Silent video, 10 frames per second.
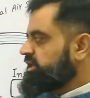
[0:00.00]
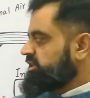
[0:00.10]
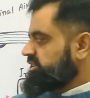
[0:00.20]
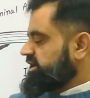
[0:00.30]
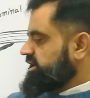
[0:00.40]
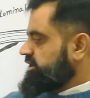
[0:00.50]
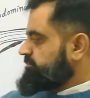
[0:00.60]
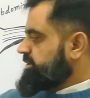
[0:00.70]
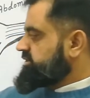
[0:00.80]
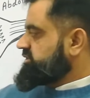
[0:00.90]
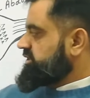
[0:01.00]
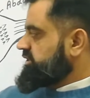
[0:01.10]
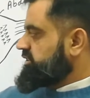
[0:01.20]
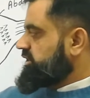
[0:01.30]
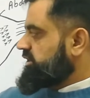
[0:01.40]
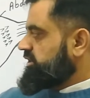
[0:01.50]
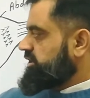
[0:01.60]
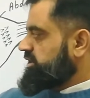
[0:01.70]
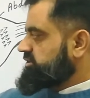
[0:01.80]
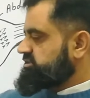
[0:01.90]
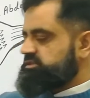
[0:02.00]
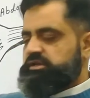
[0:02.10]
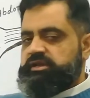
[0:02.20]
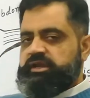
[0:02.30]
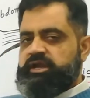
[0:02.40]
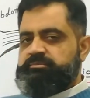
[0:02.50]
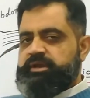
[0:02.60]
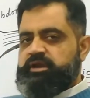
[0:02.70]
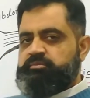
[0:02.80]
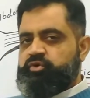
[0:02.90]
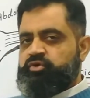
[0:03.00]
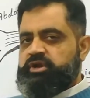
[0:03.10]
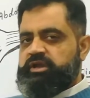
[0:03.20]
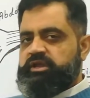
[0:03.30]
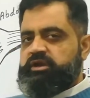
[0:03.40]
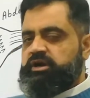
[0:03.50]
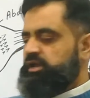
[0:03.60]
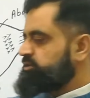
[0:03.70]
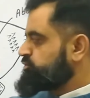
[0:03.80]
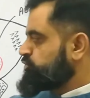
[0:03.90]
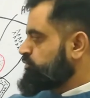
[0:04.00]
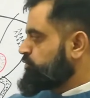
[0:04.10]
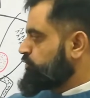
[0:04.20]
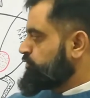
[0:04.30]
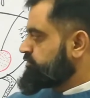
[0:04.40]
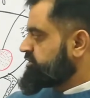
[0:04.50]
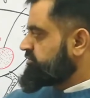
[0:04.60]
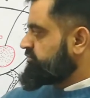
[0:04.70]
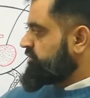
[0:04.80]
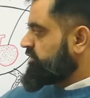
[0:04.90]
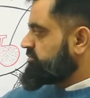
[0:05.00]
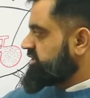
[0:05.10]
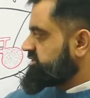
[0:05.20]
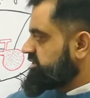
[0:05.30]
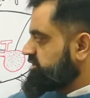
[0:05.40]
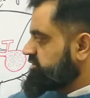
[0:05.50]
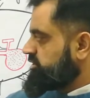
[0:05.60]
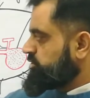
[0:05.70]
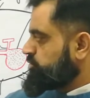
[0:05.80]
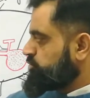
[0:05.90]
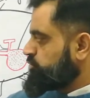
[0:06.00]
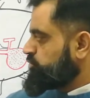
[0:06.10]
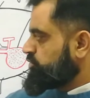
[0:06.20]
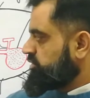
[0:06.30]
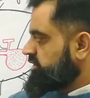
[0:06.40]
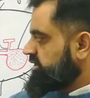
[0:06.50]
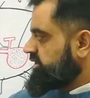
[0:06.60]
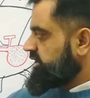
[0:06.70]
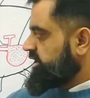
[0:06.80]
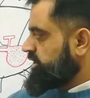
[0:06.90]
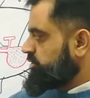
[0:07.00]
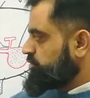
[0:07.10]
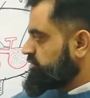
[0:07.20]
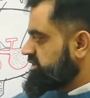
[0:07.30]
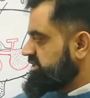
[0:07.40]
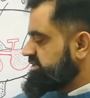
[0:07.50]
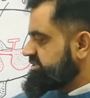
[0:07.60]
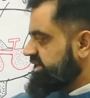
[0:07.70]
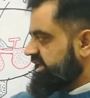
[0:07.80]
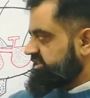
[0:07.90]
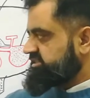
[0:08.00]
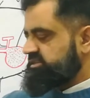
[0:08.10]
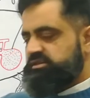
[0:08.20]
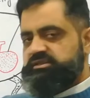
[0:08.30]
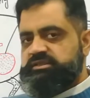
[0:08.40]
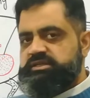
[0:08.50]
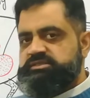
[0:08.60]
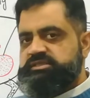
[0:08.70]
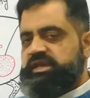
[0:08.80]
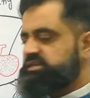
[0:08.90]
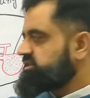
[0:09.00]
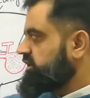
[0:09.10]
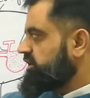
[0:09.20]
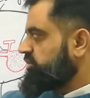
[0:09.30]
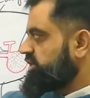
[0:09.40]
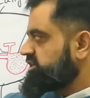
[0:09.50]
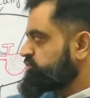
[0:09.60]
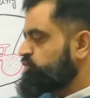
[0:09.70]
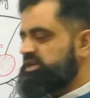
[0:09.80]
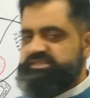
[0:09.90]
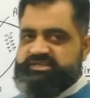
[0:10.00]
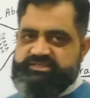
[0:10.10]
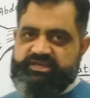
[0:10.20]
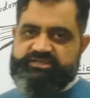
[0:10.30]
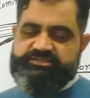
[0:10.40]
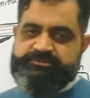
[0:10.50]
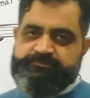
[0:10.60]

the air present in the lungs and parabronchi also moves from this region to into these sacs. These sacs are known as thoracic sacs.